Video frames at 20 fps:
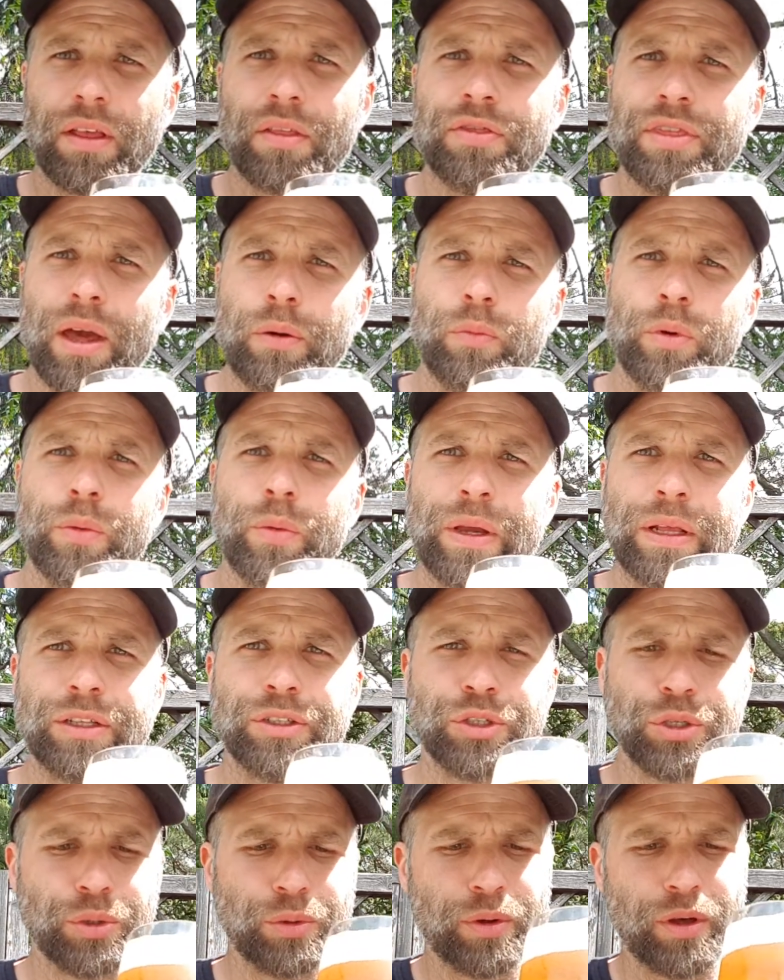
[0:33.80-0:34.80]
Then we will
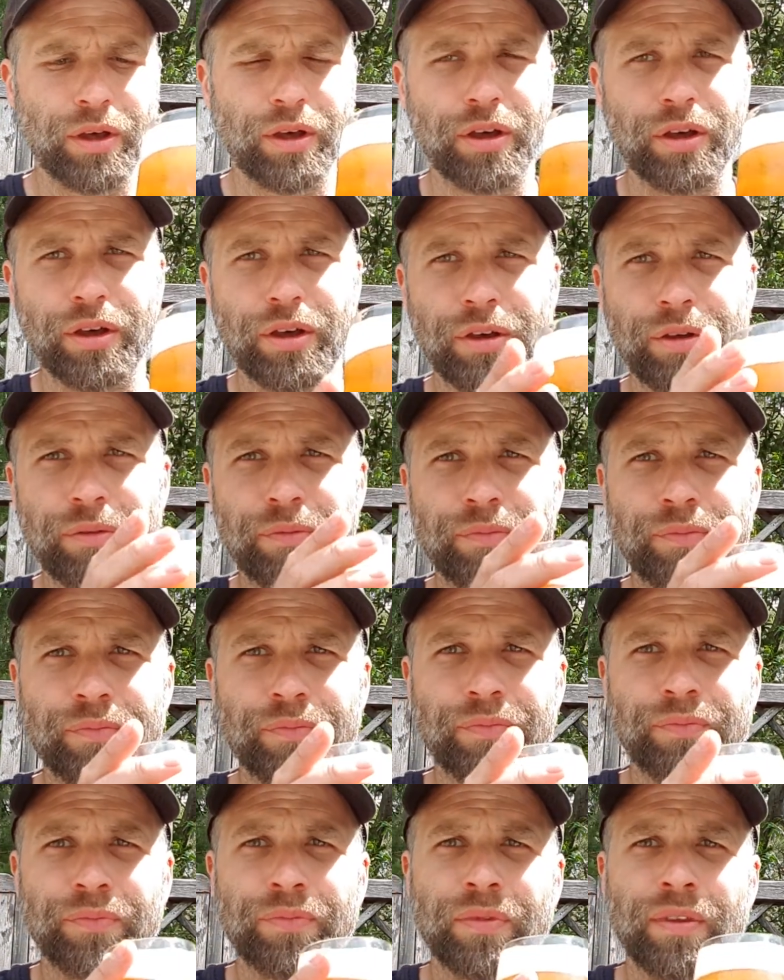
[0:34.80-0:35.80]
do a
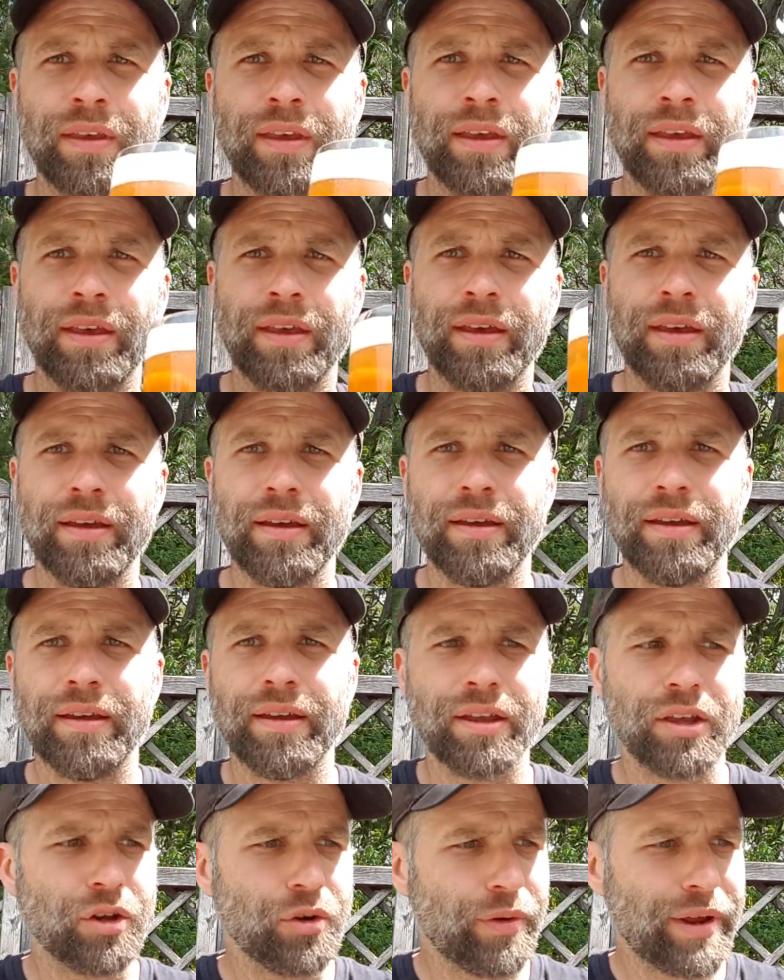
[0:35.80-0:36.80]

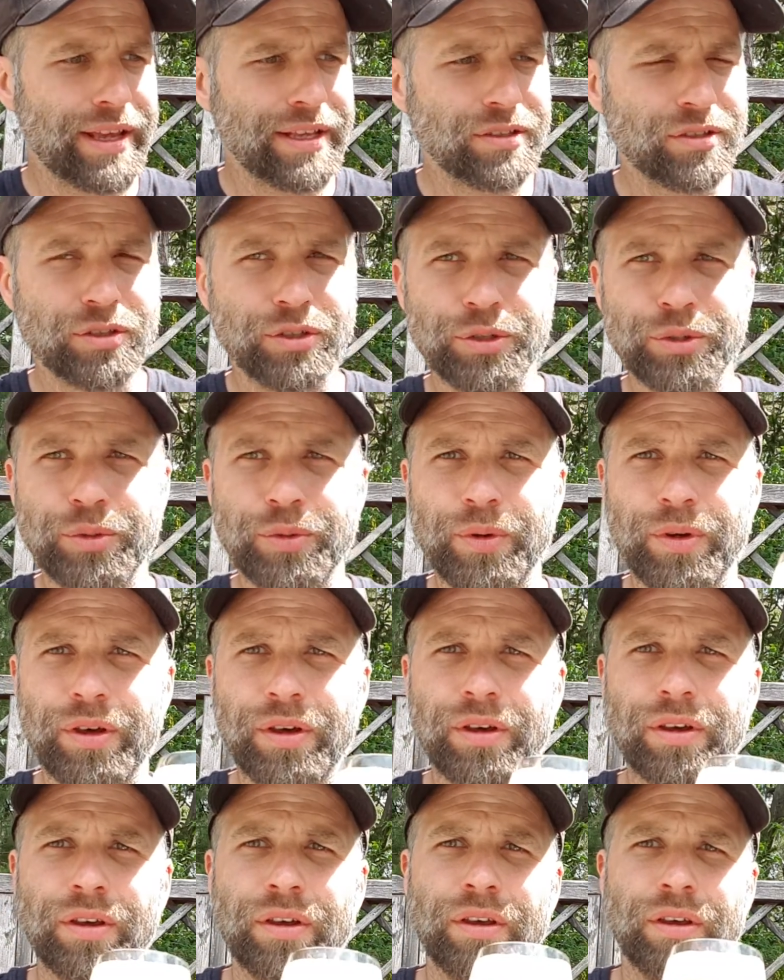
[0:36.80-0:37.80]
grain to
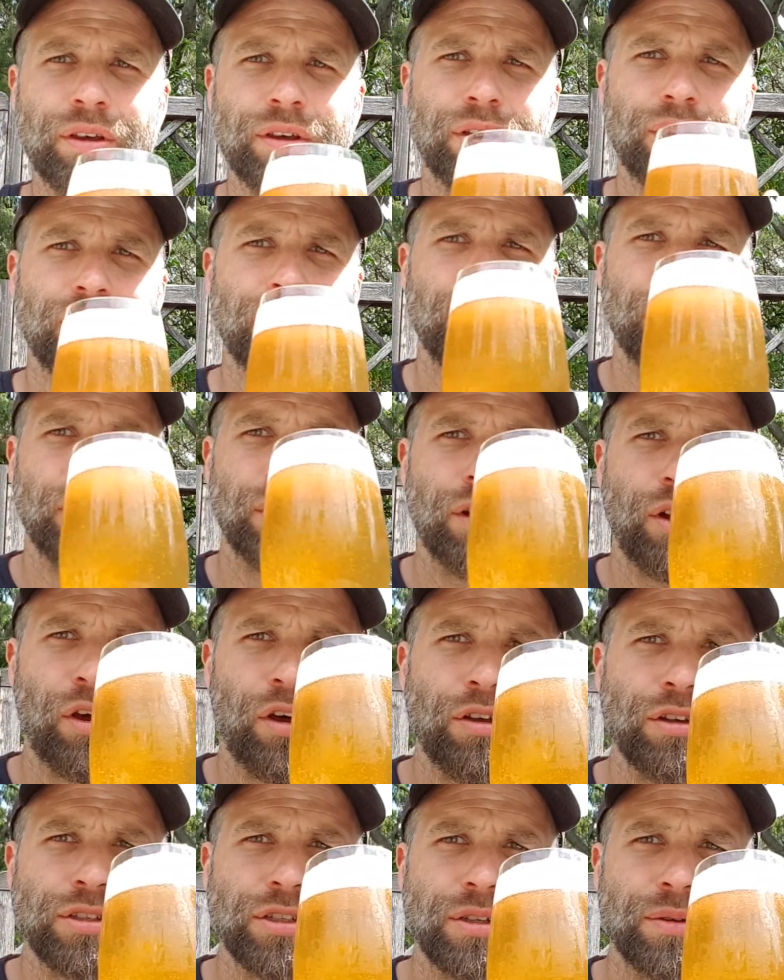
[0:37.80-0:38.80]
uh,
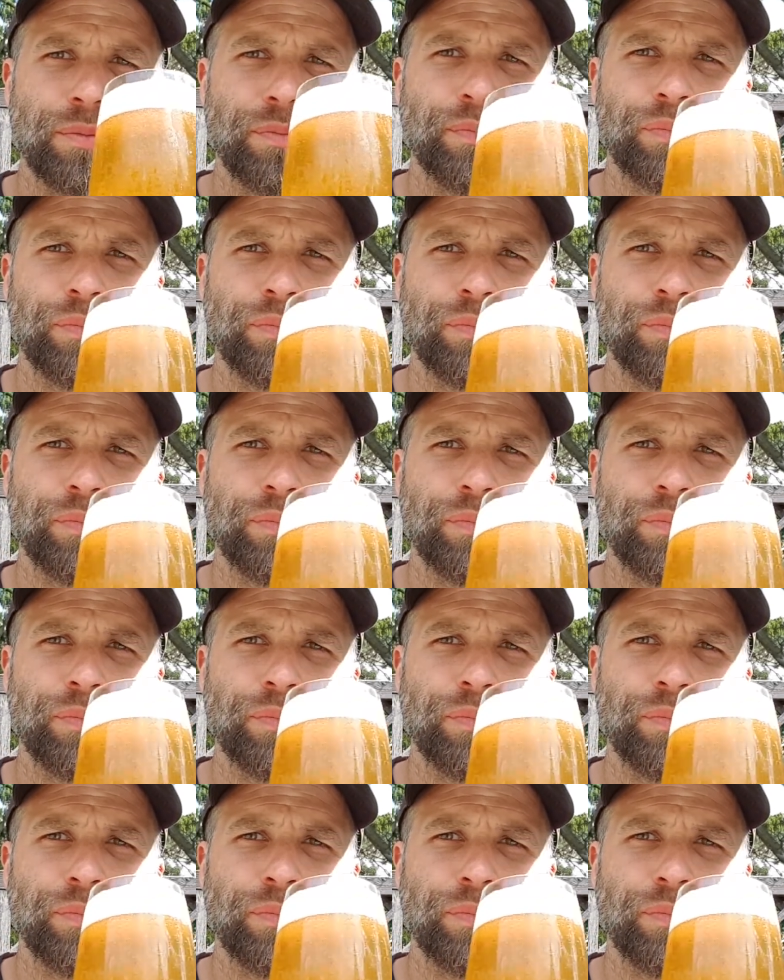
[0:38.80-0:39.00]
glass